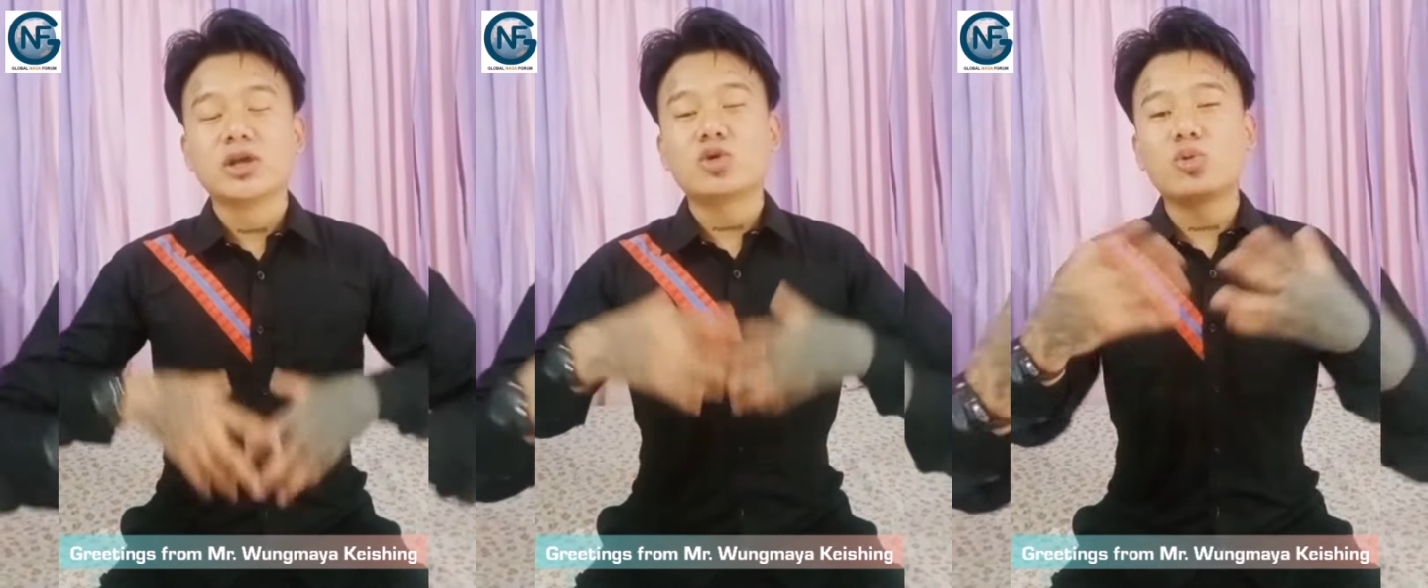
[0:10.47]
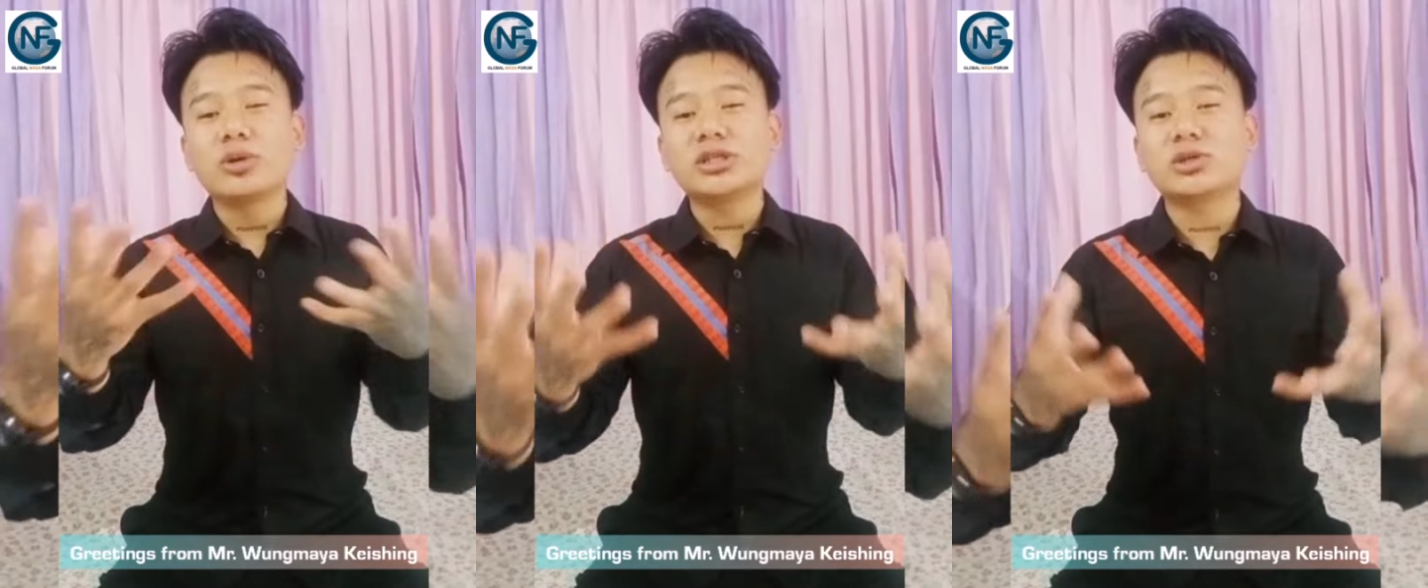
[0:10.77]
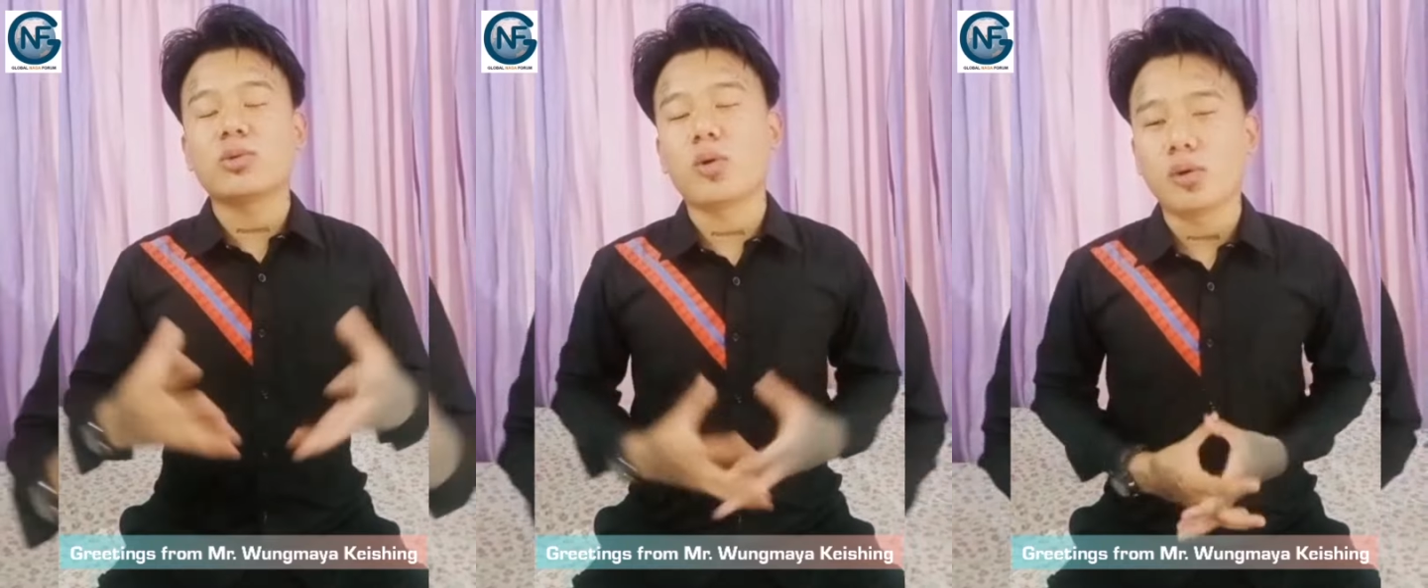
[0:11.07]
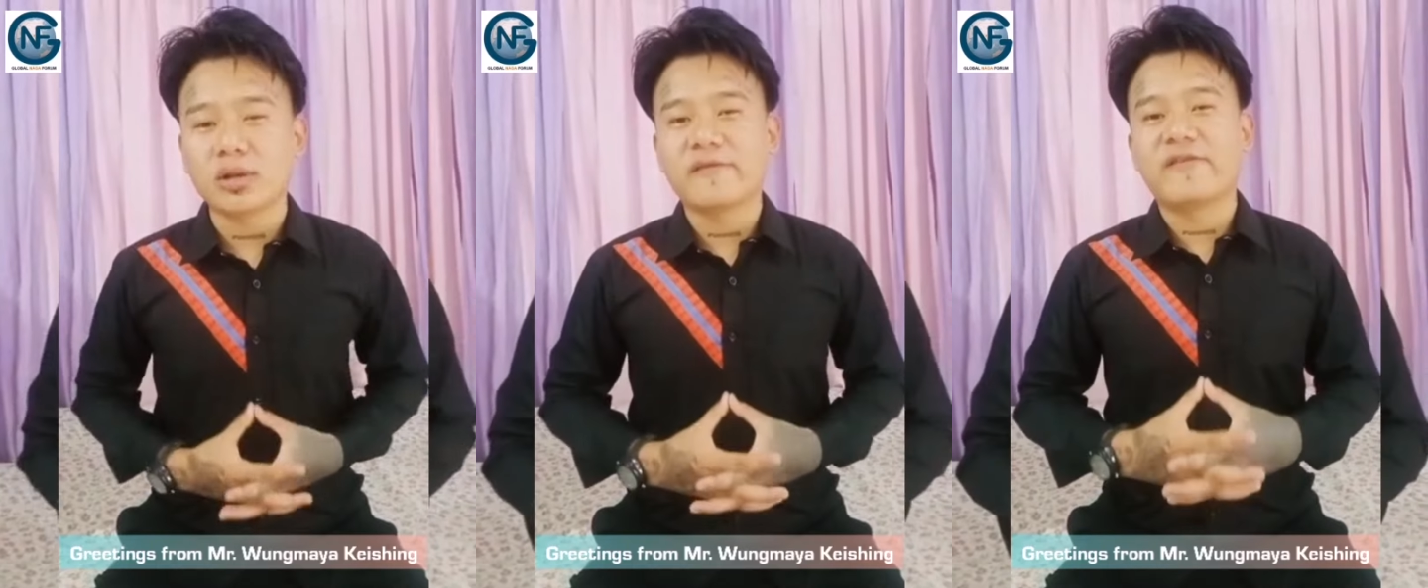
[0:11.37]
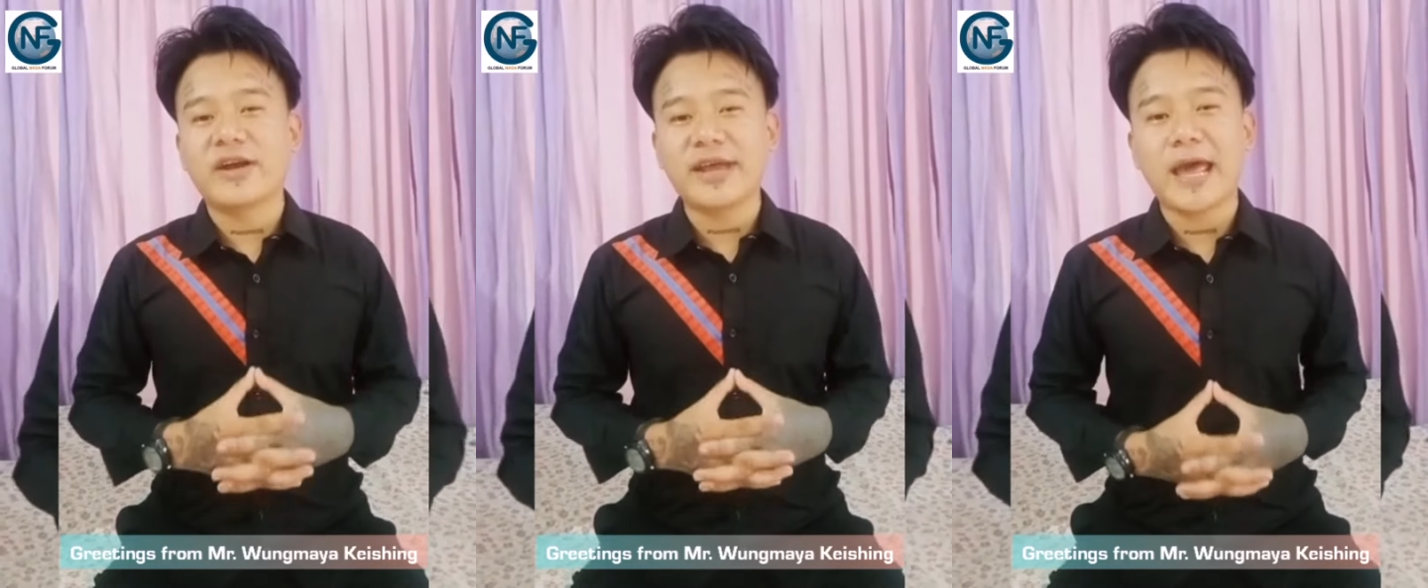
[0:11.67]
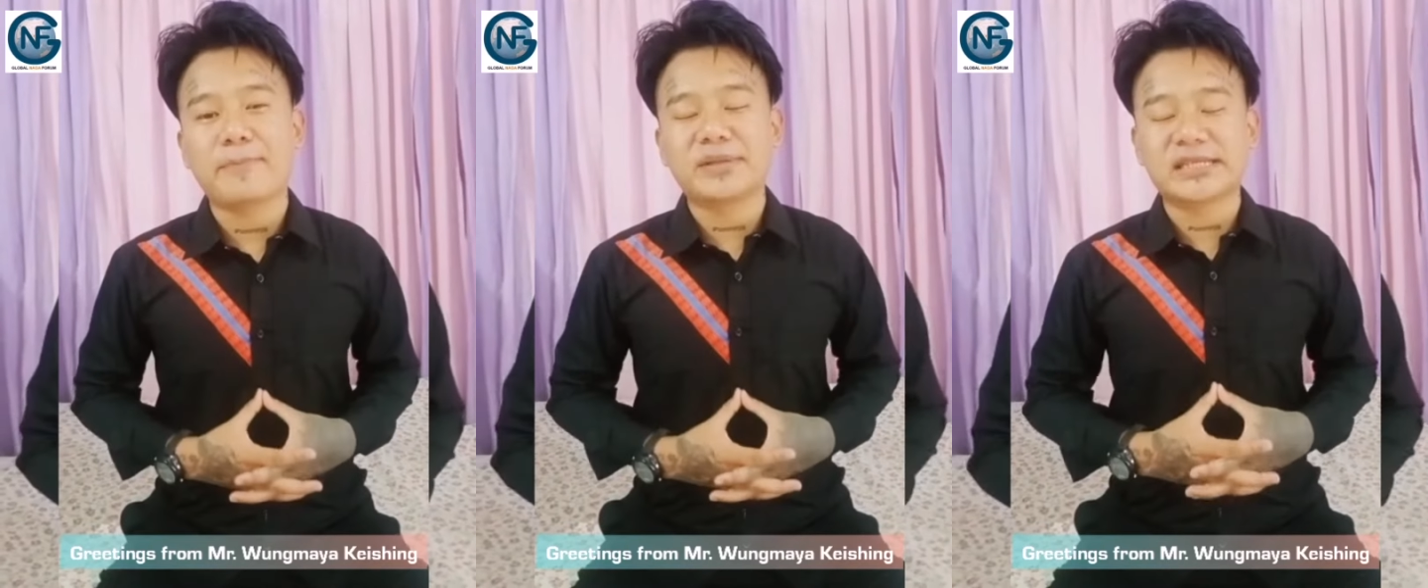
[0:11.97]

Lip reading: to wish you all a very happy